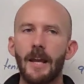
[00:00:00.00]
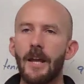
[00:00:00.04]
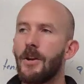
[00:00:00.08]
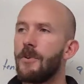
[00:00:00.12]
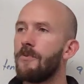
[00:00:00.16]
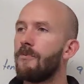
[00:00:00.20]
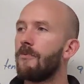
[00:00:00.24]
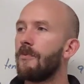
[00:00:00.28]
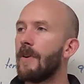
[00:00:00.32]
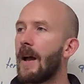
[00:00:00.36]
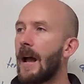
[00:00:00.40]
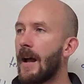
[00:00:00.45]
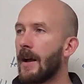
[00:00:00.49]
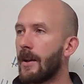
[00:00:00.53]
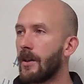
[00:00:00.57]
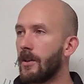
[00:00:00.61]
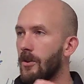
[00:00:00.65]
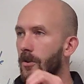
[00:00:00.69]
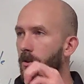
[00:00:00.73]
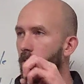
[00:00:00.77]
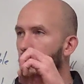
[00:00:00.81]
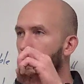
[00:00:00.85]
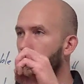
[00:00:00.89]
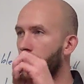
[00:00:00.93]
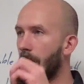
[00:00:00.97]
In a
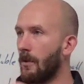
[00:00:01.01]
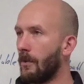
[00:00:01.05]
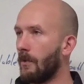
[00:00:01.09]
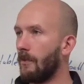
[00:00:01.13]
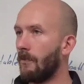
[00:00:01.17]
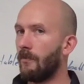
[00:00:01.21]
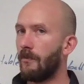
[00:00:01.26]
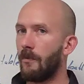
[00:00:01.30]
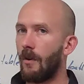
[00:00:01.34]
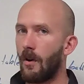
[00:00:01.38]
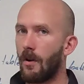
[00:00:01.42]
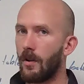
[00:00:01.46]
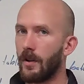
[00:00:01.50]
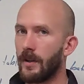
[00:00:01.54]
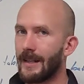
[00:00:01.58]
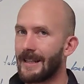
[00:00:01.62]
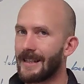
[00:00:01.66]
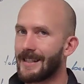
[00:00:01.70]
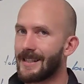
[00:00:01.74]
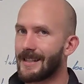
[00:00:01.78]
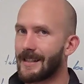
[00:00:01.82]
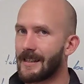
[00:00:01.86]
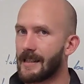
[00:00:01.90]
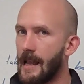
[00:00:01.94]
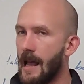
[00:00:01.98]
vacuum, they would fall at
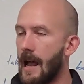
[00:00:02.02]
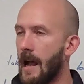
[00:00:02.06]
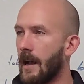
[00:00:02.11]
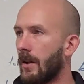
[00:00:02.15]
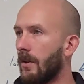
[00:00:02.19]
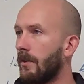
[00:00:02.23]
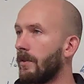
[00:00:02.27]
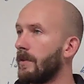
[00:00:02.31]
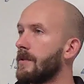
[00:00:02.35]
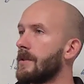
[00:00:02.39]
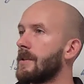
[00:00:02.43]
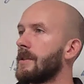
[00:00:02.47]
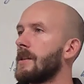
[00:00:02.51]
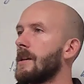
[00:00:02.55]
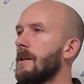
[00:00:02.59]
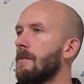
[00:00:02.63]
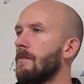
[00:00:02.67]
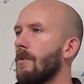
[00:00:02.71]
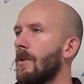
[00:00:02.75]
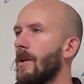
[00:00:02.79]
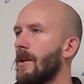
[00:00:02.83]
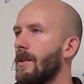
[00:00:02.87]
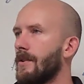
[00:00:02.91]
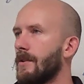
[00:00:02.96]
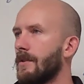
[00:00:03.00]
exactly the
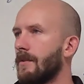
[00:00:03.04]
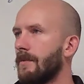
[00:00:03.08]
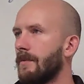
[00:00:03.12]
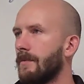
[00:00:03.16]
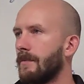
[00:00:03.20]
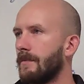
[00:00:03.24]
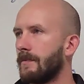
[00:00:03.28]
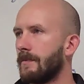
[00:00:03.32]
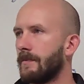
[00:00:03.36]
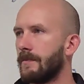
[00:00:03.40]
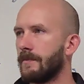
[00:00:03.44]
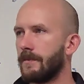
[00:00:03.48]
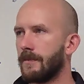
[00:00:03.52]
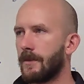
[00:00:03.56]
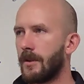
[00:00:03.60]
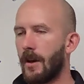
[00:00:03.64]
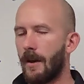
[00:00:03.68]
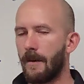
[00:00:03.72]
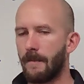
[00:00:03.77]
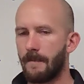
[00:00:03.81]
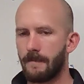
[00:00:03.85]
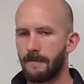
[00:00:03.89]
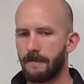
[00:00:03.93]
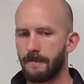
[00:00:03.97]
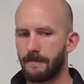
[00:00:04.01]
same rate,
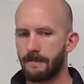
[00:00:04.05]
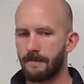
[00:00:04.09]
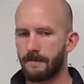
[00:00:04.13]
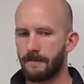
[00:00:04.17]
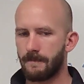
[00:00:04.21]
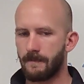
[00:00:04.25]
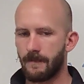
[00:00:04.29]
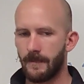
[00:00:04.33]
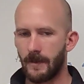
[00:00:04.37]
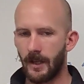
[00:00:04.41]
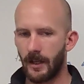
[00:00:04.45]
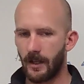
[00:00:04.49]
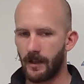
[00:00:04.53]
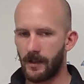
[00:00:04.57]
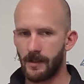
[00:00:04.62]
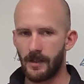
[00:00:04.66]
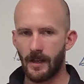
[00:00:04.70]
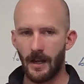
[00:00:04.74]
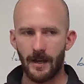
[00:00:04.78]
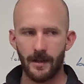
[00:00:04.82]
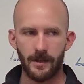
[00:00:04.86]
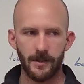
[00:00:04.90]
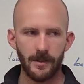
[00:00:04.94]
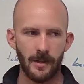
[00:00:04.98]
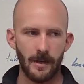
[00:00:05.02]
okay?
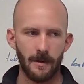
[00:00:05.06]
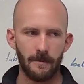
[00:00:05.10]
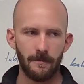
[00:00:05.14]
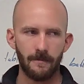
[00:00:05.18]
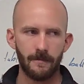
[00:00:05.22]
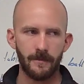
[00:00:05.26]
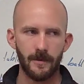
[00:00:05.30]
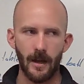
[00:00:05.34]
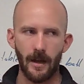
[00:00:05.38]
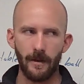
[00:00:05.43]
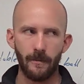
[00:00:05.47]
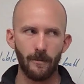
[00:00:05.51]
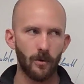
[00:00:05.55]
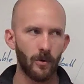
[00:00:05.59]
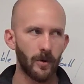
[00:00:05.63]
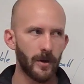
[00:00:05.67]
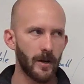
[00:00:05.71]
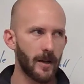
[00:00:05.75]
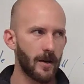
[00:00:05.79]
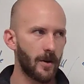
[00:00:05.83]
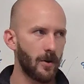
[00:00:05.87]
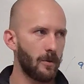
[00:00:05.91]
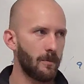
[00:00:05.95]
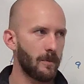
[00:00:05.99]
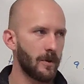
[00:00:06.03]
Exact same,
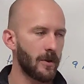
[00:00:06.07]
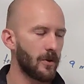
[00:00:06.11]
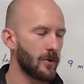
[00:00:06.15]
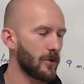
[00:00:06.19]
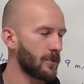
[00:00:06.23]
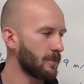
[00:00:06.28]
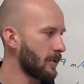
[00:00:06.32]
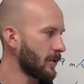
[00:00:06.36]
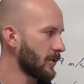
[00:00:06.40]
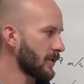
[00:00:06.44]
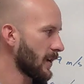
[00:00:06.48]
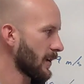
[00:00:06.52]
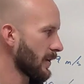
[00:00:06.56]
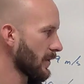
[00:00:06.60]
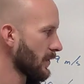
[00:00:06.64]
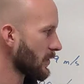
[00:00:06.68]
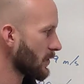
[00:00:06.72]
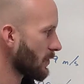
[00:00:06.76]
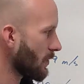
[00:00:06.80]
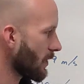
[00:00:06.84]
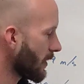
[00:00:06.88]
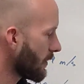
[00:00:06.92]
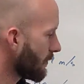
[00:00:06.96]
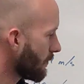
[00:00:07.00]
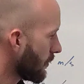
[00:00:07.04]
9.80 meters per
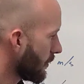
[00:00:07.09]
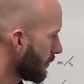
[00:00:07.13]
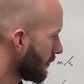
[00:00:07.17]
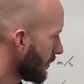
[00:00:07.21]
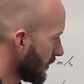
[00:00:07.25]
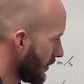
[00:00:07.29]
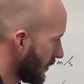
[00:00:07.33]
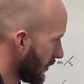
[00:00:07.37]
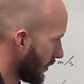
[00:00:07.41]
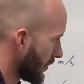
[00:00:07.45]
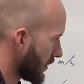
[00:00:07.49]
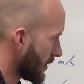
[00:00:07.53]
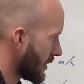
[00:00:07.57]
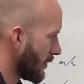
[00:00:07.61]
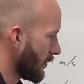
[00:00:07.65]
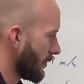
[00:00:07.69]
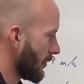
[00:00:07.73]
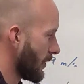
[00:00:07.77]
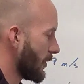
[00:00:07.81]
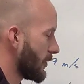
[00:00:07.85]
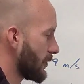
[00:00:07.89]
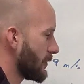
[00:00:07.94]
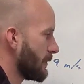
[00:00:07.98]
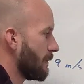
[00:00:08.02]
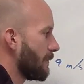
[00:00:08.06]
second squared would be their
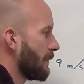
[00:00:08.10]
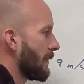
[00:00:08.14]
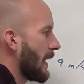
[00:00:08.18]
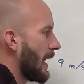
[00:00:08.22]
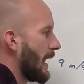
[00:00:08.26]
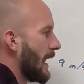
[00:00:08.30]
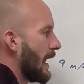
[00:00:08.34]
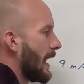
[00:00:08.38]
acceleration.